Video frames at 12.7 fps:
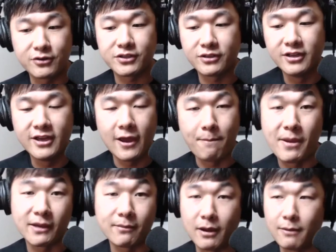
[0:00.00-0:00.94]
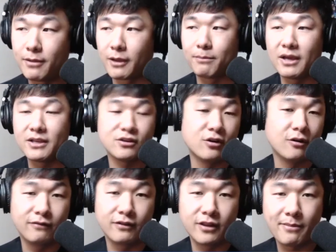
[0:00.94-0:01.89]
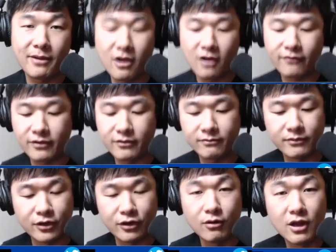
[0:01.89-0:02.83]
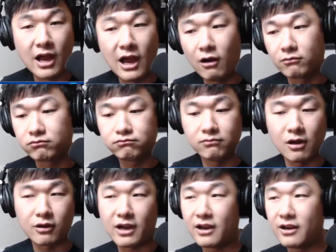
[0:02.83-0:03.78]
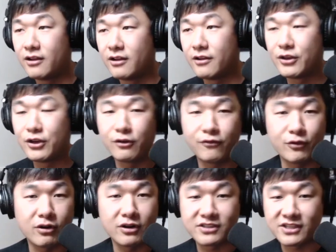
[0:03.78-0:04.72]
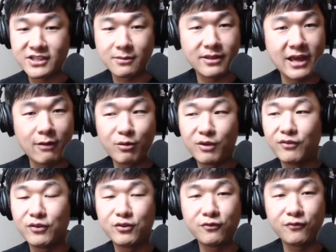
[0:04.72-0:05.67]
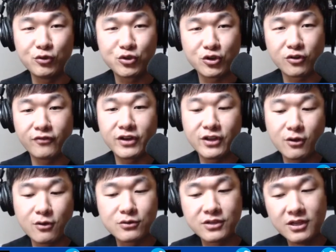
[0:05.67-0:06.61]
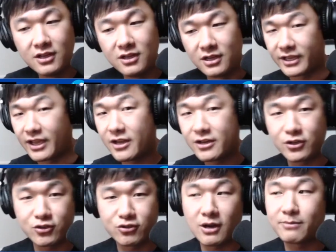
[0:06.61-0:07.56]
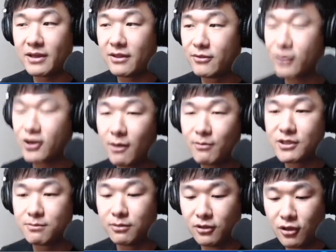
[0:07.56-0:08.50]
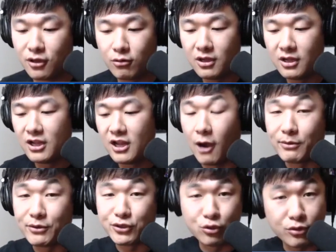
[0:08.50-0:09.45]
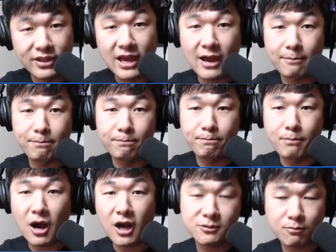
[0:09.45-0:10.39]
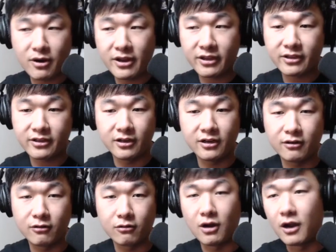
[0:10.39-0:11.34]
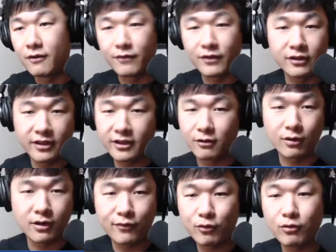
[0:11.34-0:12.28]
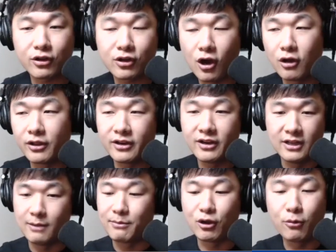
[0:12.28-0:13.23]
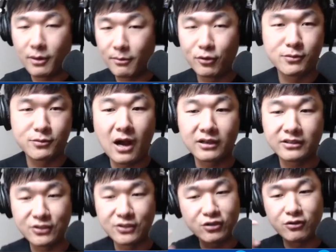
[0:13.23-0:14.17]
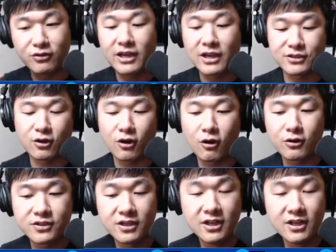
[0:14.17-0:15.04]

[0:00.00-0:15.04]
and making my big bets, and hopefully they pay off. And I'll kind of, if you want to see some of that weave into future videos, again, just drop that in the comments below. I'll be doing that box break or unveiling or whatever you want to call it. I'm gonna open up those boxes and showing you guys the cards,